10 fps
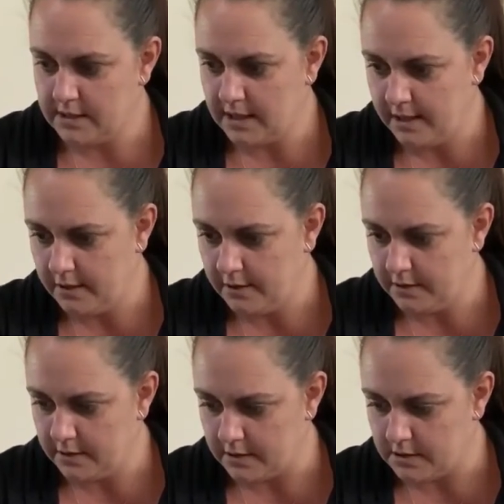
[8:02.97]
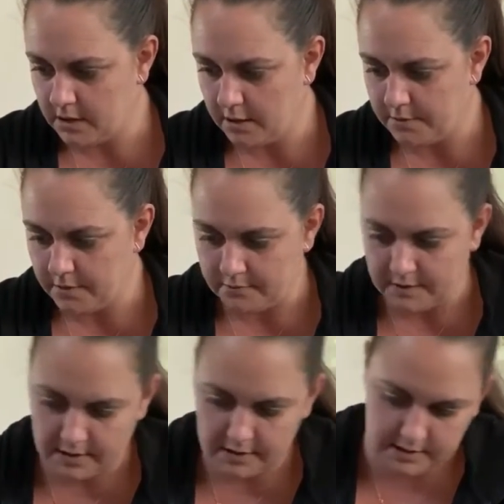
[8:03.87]
tell in the top of
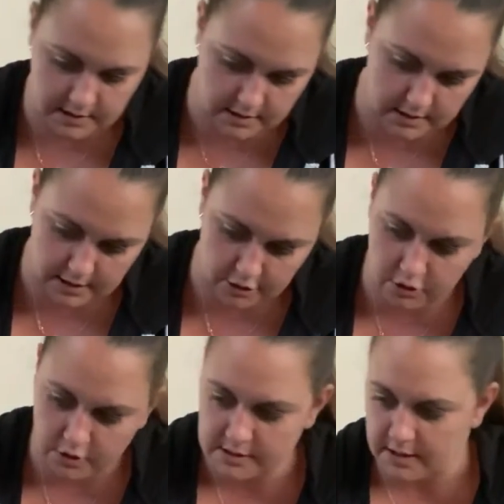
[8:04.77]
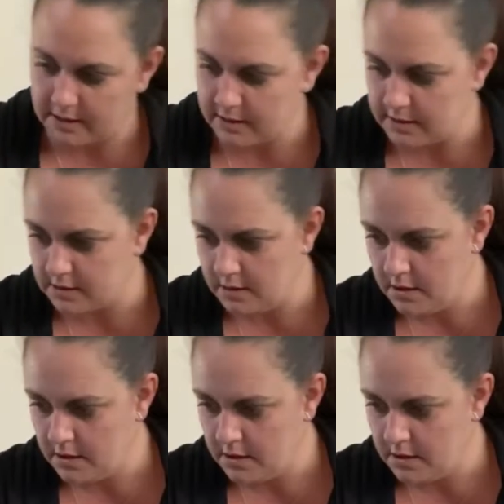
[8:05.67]
this, it looks like it is